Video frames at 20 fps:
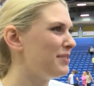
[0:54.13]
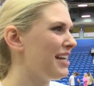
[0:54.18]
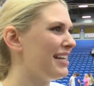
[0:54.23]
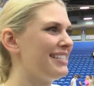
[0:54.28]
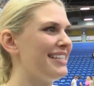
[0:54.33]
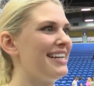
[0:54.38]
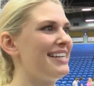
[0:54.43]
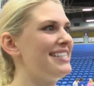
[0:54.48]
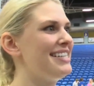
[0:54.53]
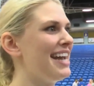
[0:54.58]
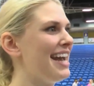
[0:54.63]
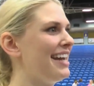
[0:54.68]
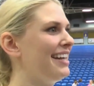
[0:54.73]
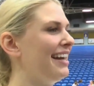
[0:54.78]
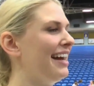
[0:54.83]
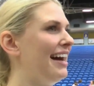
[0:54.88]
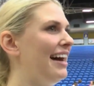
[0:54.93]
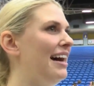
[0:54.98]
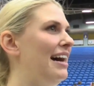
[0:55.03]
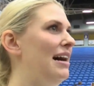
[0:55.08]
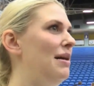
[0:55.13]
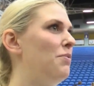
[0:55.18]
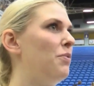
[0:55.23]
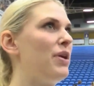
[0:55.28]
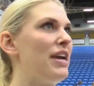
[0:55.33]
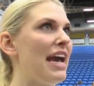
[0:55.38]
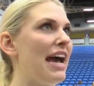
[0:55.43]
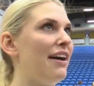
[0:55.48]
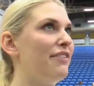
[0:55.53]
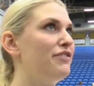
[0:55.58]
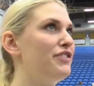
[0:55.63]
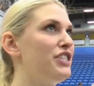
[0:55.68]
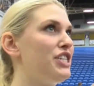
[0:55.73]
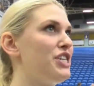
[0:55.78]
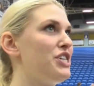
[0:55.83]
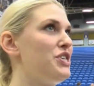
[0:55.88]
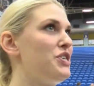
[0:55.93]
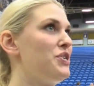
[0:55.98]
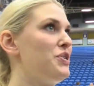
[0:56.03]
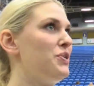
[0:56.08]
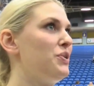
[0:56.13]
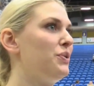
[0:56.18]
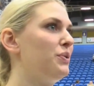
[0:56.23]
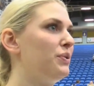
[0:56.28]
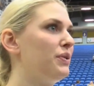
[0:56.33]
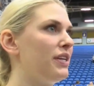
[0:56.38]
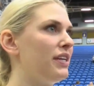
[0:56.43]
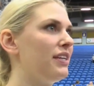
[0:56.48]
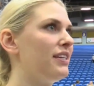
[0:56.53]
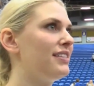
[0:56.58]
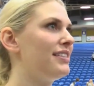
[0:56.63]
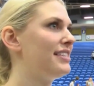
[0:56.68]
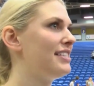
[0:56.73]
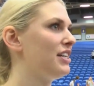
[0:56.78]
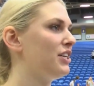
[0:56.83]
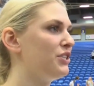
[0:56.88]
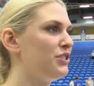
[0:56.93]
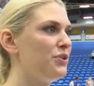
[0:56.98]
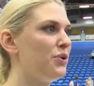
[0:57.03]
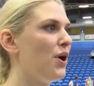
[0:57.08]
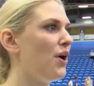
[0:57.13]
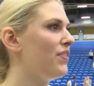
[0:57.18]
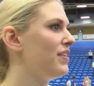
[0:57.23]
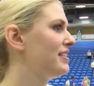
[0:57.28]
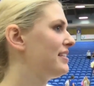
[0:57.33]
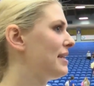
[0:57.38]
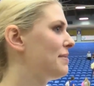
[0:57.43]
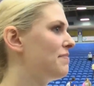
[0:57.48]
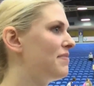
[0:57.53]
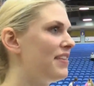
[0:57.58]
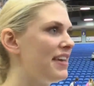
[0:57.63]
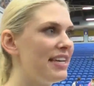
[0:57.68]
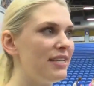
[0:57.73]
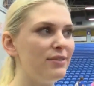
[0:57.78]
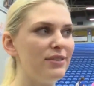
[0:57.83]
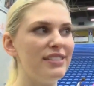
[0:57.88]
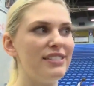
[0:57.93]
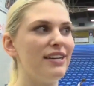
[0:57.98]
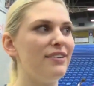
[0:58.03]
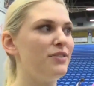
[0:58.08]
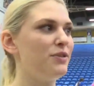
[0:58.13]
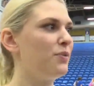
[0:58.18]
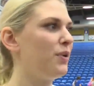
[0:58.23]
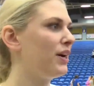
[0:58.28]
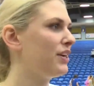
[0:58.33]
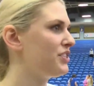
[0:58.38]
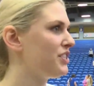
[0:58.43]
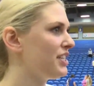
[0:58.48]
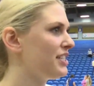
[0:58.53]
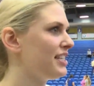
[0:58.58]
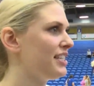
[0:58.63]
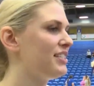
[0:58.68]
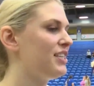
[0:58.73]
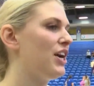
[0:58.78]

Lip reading: not done yet. We have to still do all the same things. We still have to work just as